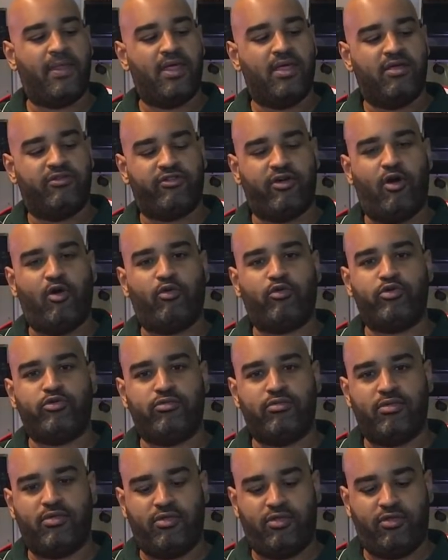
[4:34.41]
So
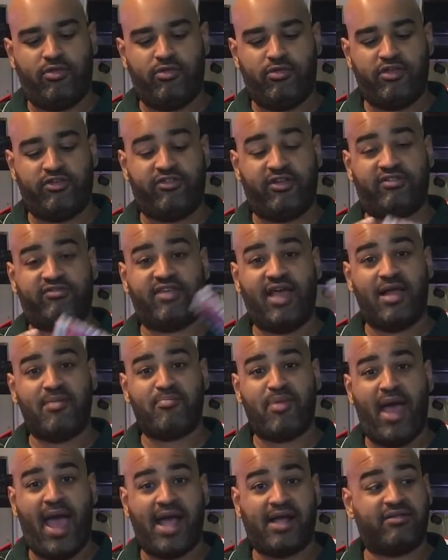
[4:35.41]
this is a
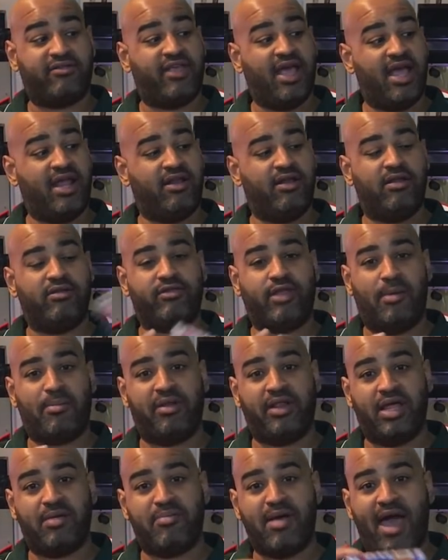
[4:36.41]
10-pack, 10
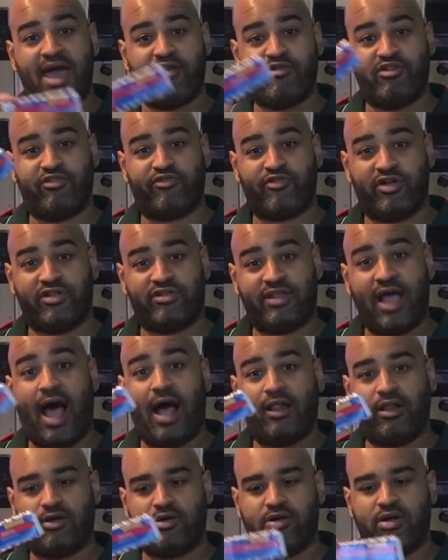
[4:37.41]
AA batteries for
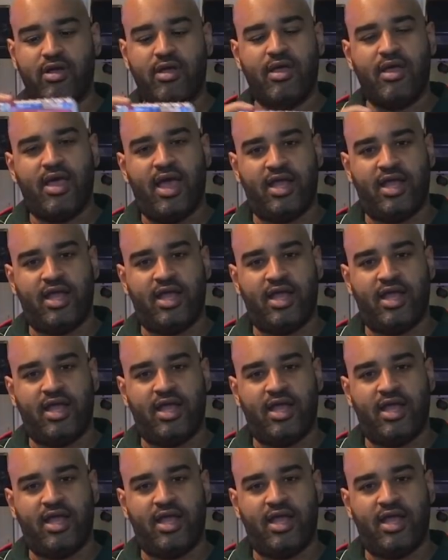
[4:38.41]
$1,